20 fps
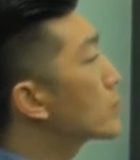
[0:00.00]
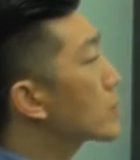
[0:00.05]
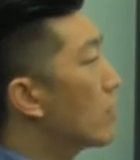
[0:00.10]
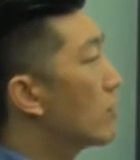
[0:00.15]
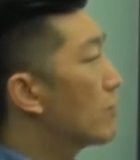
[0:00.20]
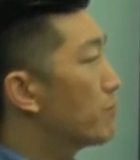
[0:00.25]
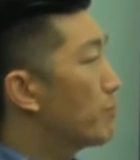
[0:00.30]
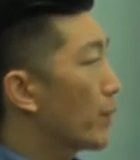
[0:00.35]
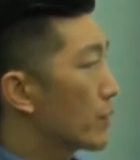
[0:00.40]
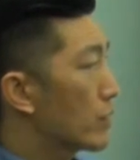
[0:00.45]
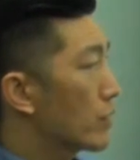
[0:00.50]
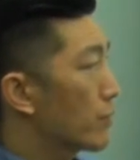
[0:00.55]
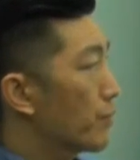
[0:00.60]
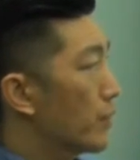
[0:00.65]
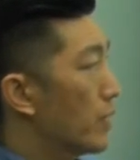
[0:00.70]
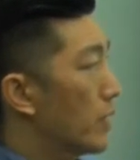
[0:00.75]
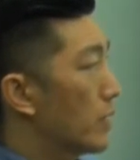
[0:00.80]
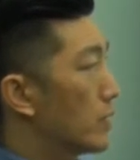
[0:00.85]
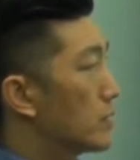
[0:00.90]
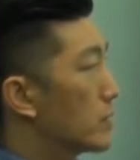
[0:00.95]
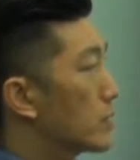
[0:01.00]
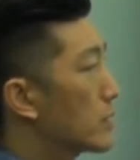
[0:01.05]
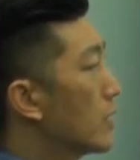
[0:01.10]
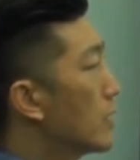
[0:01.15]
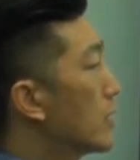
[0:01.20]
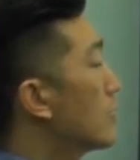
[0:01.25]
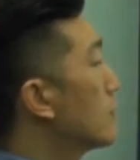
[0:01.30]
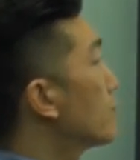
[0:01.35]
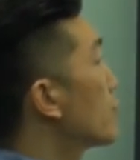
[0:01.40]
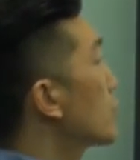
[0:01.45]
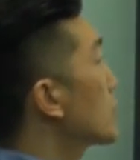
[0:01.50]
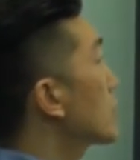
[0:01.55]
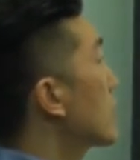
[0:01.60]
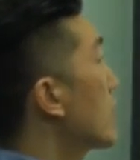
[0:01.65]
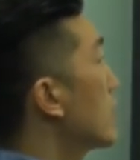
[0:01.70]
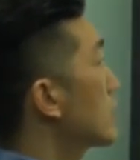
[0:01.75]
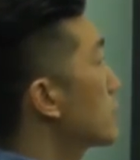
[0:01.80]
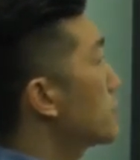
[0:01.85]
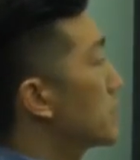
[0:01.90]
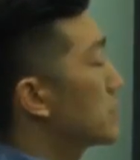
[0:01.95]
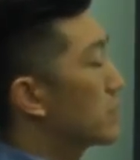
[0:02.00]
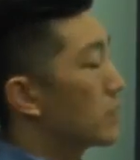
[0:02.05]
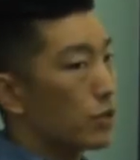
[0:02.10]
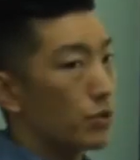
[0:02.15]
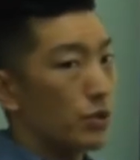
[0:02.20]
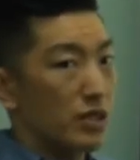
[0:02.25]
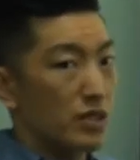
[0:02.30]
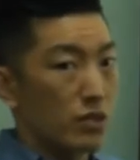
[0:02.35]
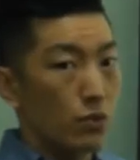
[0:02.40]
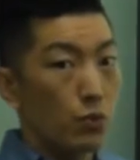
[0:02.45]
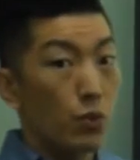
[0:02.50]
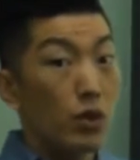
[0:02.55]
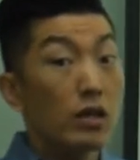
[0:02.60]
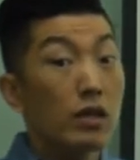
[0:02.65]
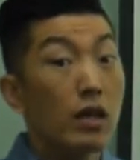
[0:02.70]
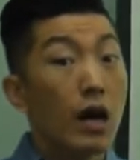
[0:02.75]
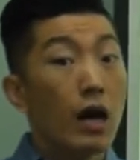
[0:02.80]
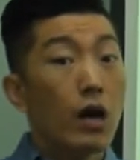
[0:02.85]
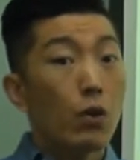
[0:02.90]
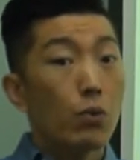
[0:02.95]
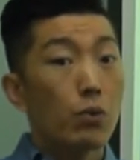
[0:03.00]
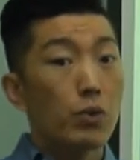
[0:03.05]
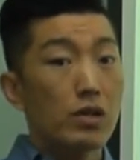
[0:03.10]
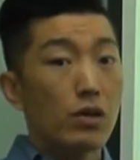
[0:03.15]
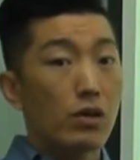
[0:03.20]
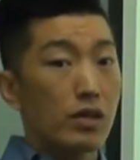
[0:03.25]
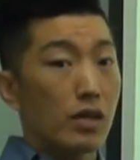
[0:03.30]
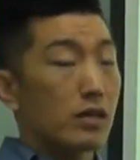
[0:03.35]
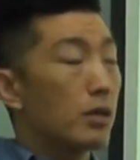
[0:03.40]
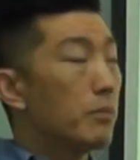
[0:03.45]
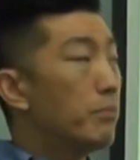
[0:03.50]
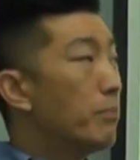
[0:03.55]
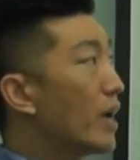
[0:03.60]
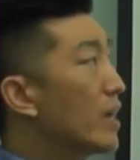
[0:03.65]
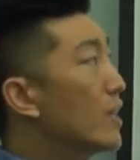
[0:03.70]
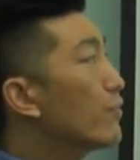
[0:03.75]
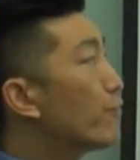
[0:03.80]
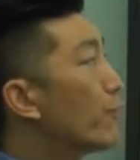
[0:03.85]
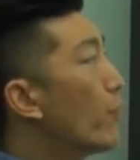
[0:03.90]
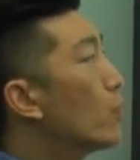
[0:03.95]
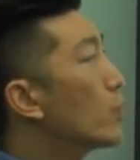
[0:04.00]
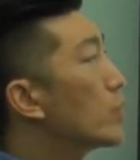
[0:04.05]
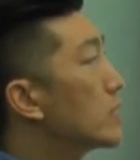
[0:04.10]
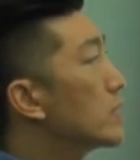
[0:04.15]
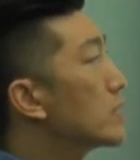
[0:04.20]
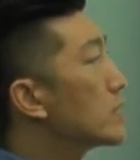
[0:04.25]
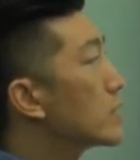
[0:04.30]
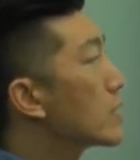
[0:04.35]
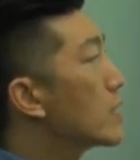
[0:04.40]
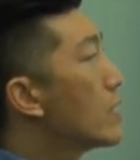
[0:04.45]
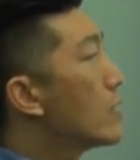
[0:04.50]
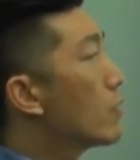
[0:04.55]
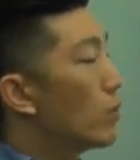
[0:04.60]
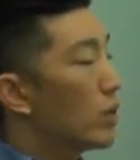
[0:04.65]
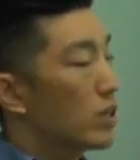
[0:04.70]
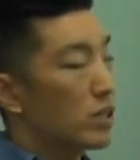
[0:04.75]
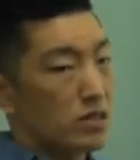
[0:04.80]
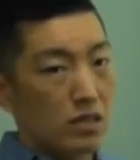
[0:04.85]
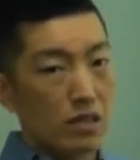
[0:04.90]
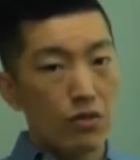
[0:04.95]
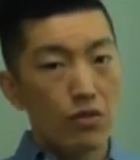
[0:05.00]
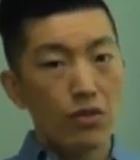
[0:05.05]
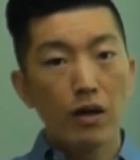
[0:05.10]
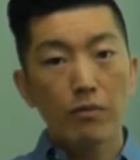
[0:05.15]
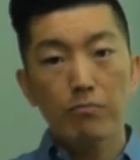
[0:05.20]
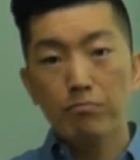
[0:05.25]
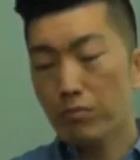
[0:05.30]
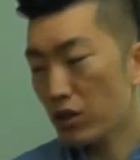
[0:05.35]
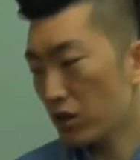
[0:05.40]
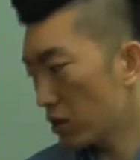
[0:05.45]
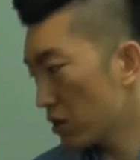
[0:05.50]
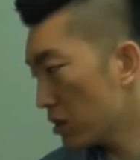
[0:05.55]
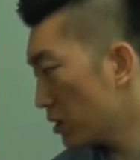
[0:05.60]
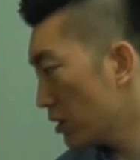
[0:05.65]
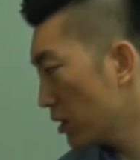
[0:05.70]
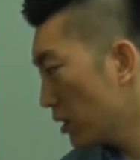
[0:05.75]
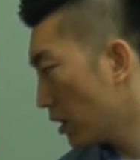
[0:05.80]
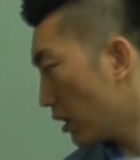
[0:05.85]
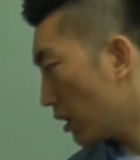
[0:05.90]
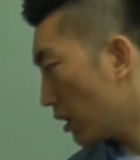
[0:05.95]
of butterflies in Britain has been decreasing. Well, we know that the main focus was the number